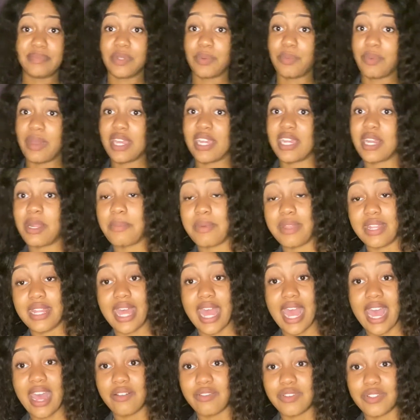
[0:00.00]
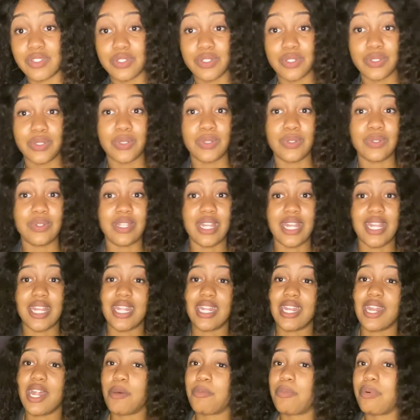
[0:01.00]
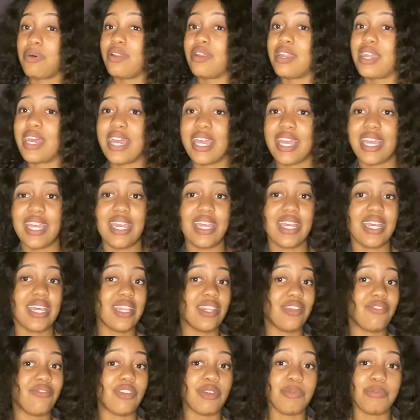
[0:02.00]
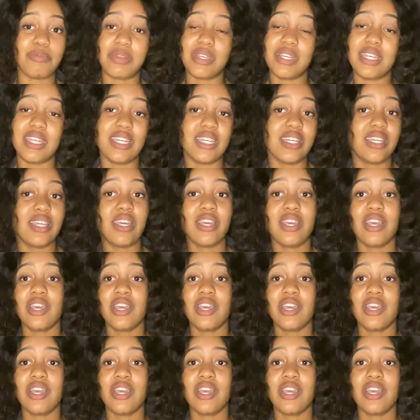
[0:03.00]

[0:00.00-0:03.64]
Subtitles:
waking up in the afternoon and then up all night and then repeat.